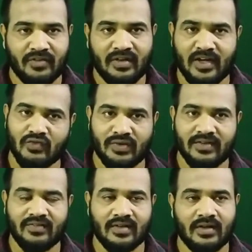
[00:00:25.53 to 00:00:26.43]
As far
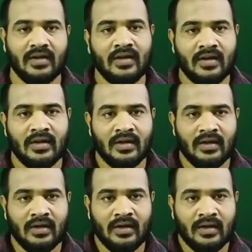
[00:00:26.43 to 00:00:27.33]
as
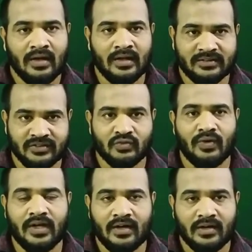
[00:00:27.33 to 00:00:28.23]
x
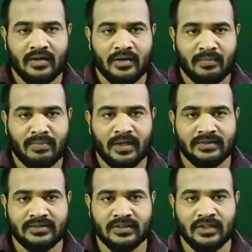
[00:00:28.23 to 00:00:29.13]
square
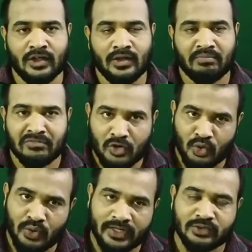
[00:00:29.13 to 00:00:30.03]
plus
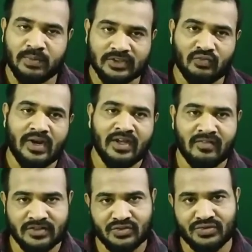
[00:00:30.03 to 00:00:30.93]
2x plus 1
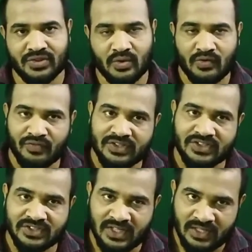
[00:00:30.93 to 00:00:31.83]
equals to 0, which
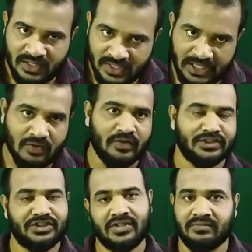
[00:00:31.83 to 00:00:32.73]
is a
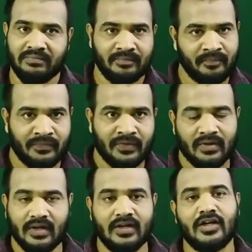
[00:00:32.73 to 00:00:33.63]
equation
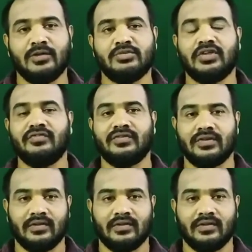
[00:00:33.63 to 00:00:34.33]
in terms of